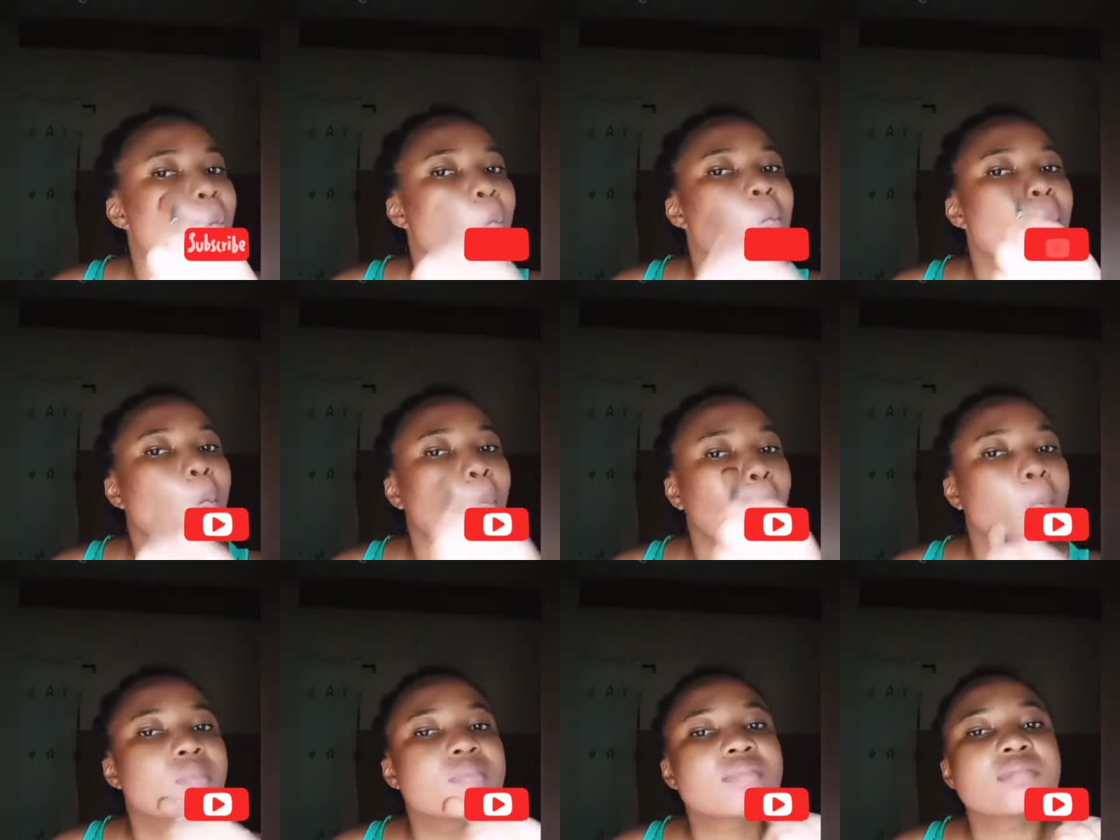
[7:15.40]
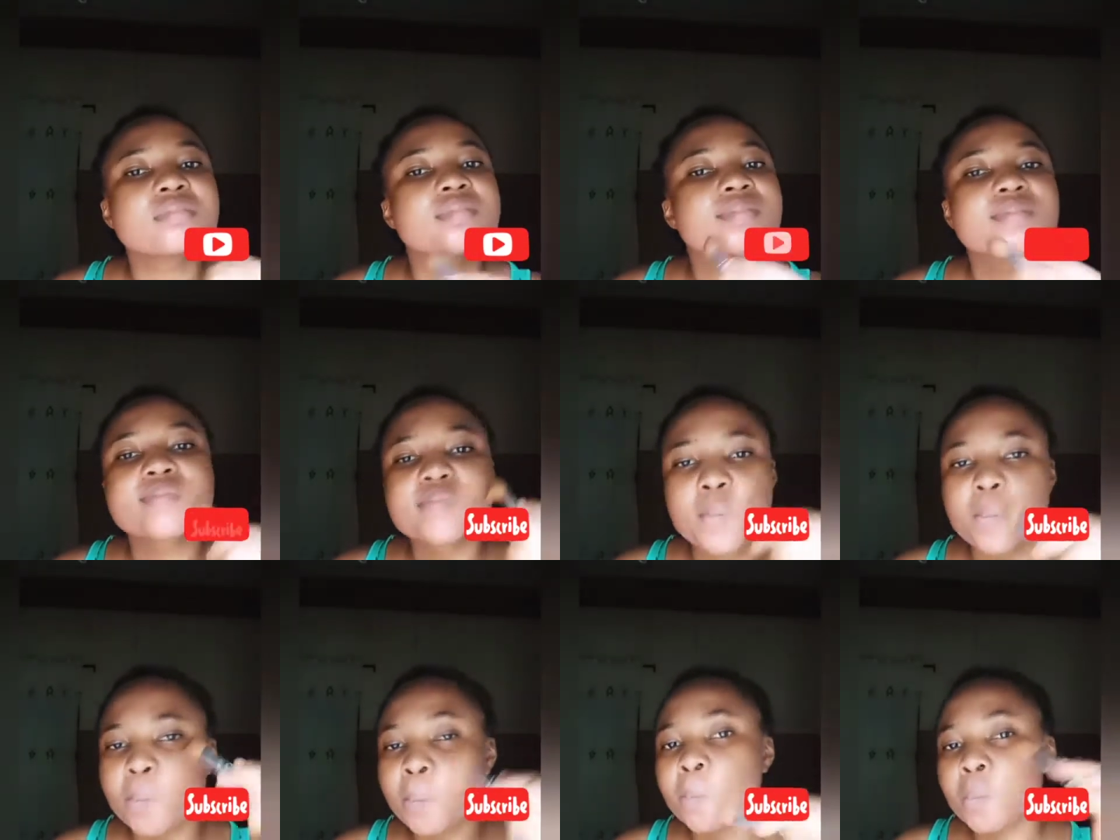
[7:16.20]
45 minutes or one
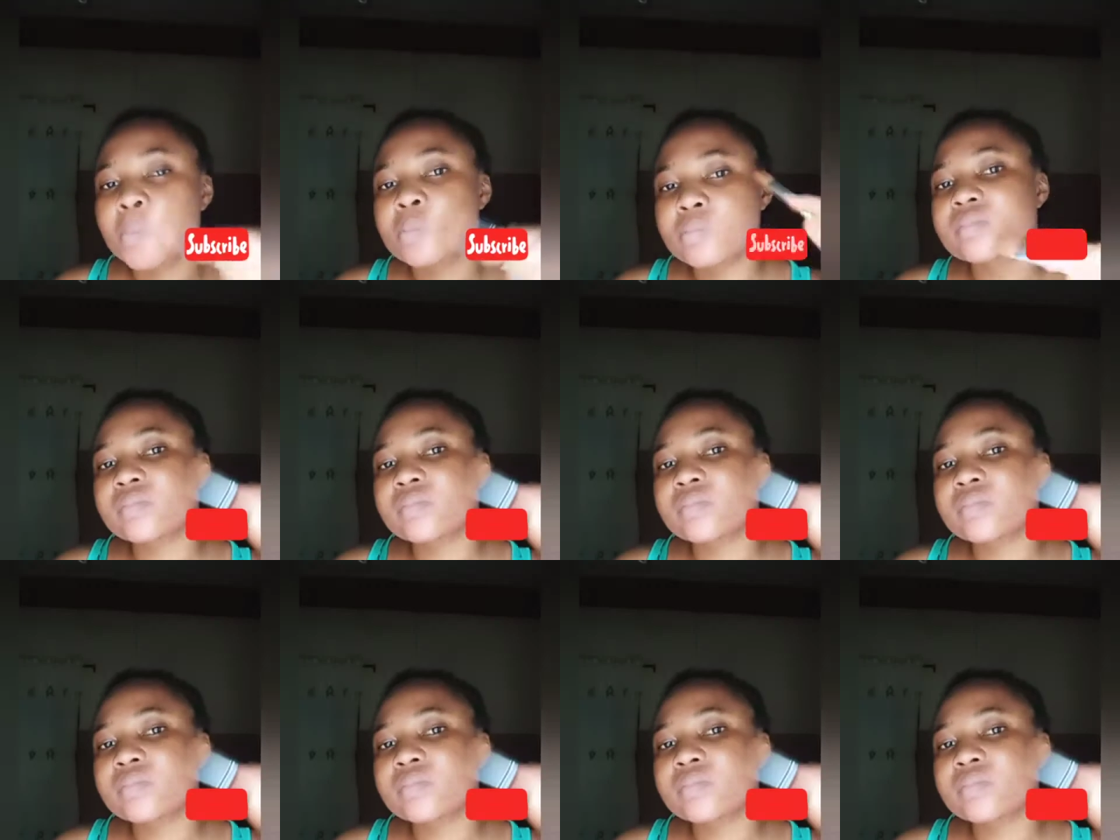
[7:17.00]
hour